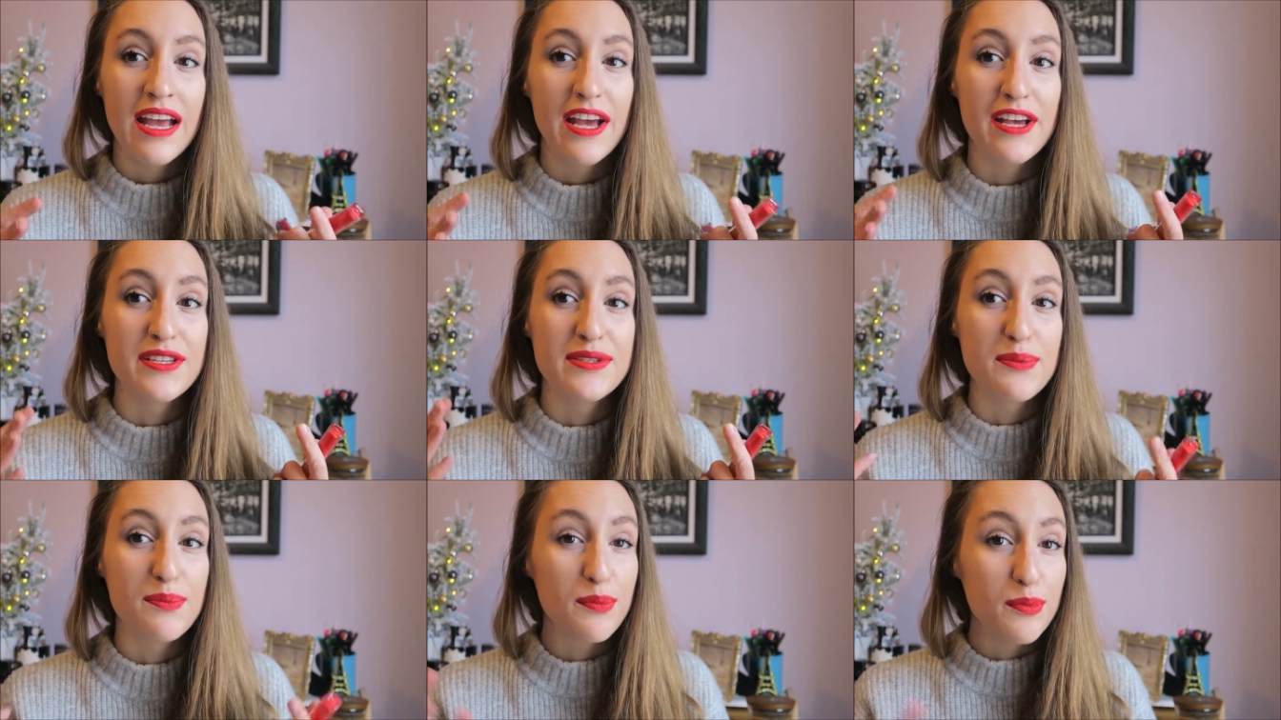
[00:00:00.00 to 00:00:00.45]

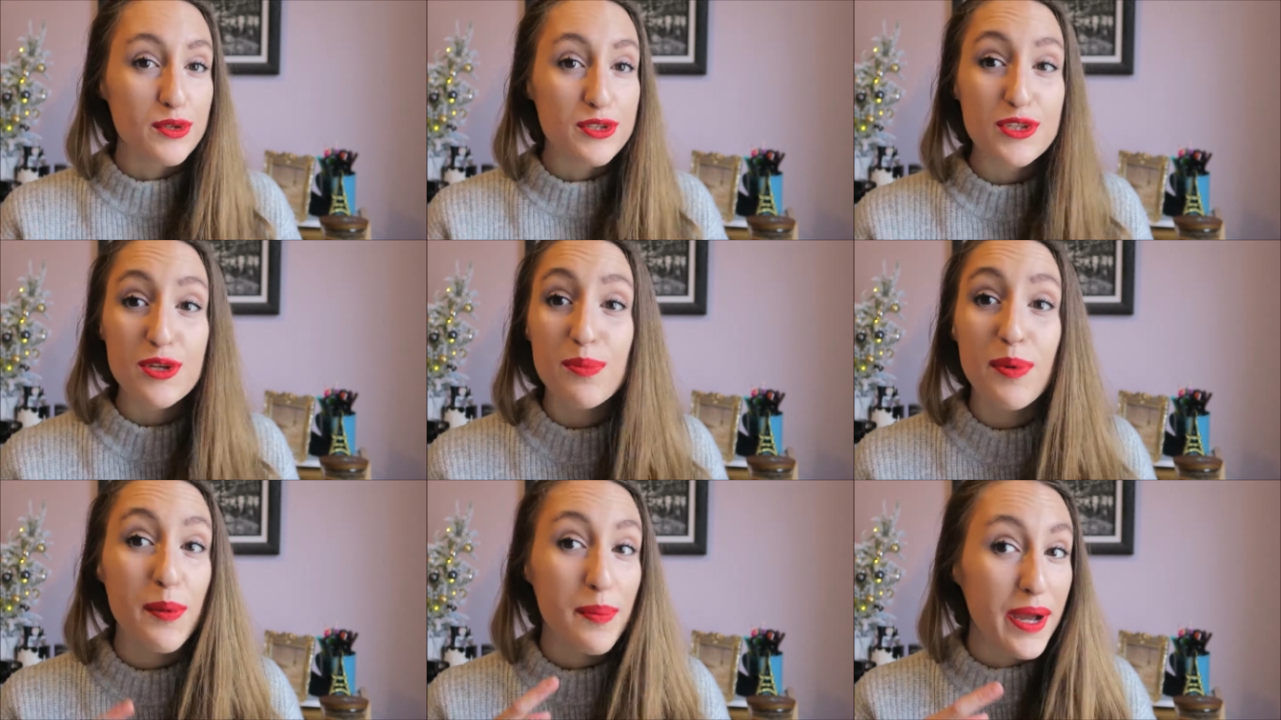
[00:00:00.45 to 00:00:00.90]
is
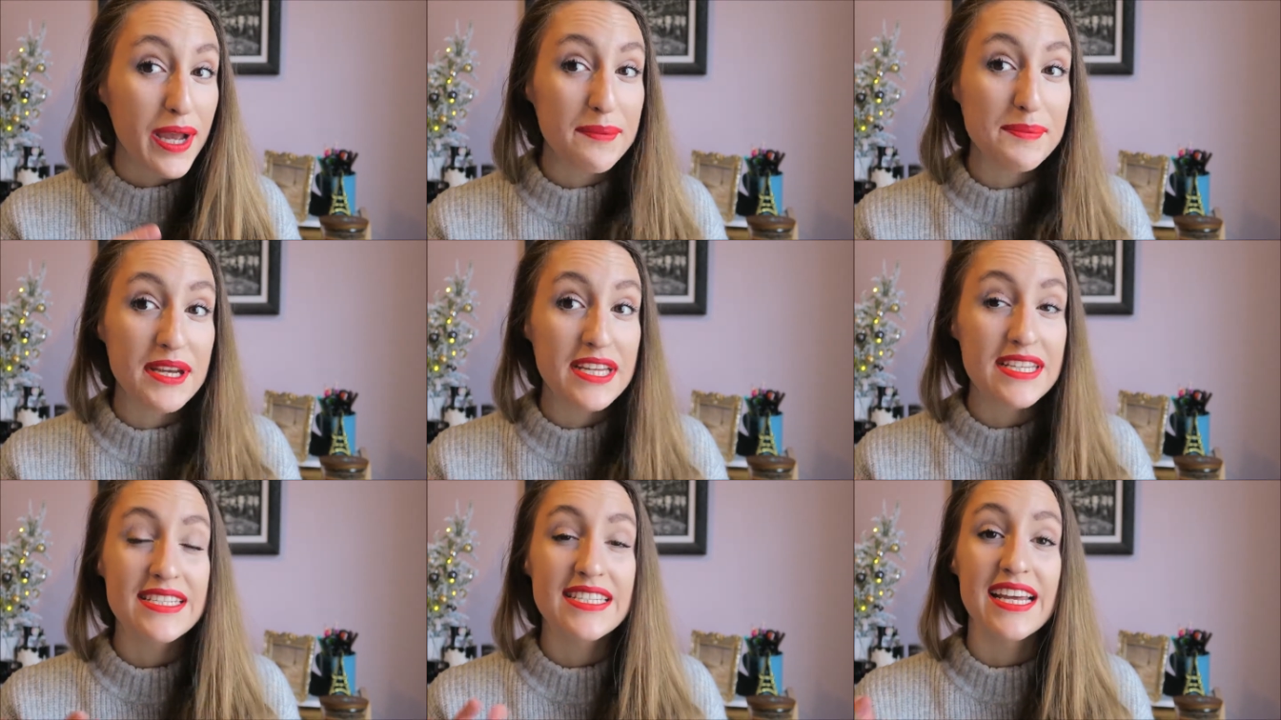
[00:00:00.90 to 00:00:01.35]
super
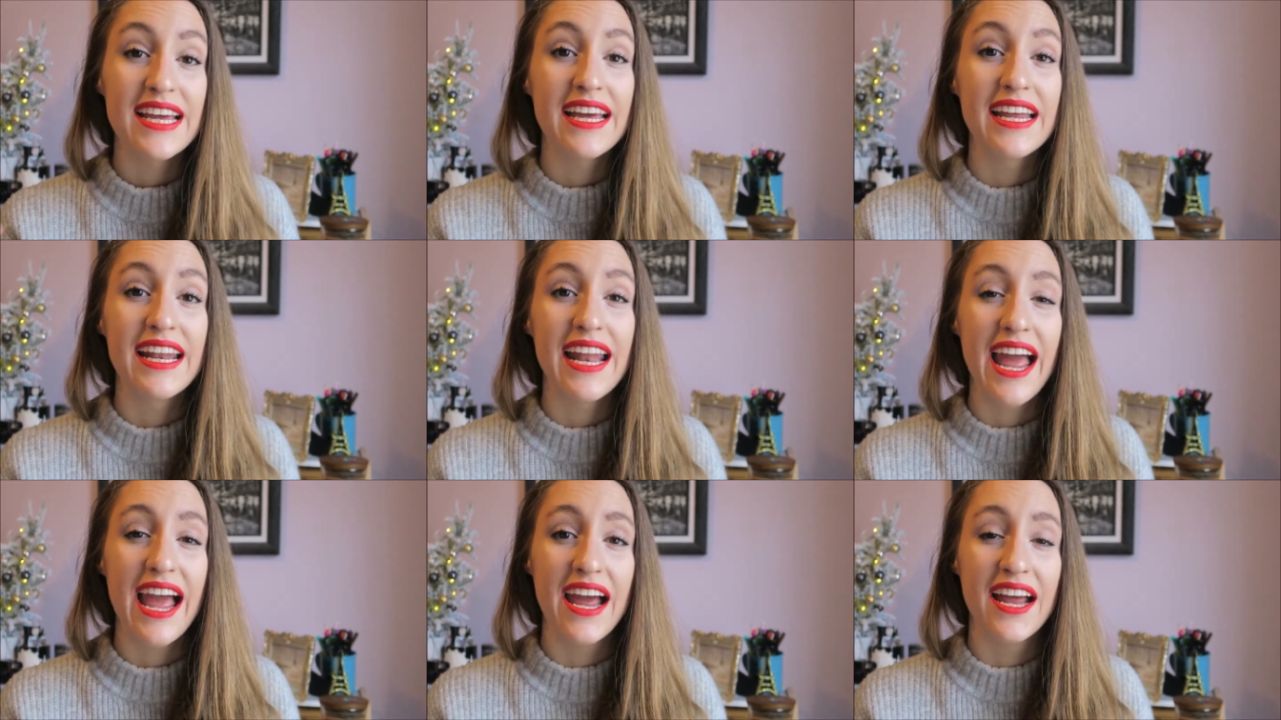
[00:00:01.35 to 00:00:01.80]

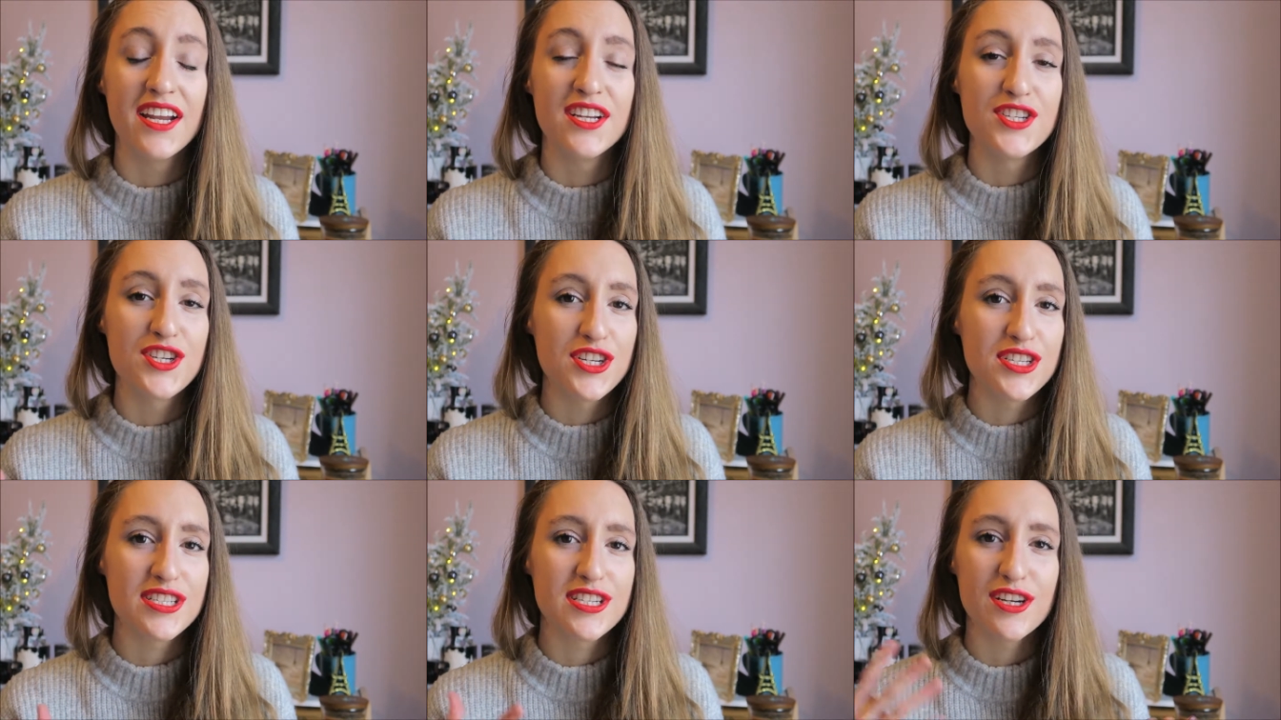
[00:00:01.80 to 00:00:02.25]
pigmented
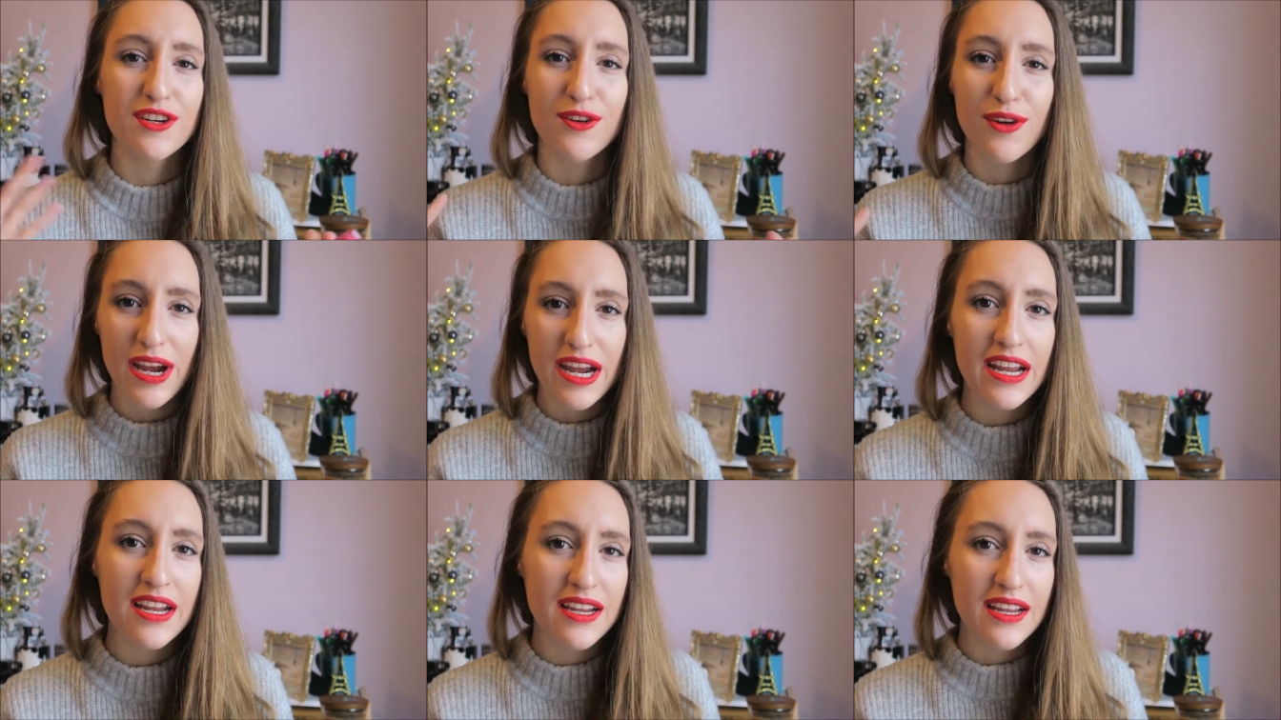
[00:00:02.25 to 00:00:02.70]
and just
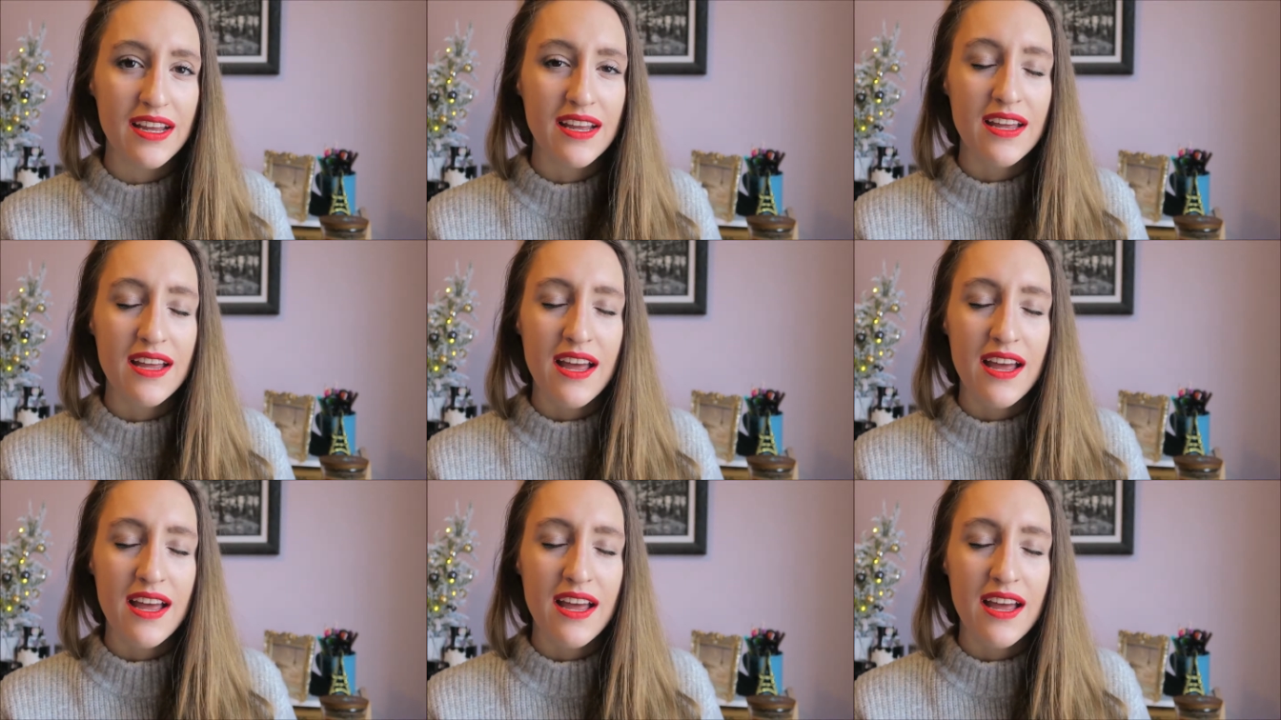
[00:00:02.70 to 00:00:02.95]
great,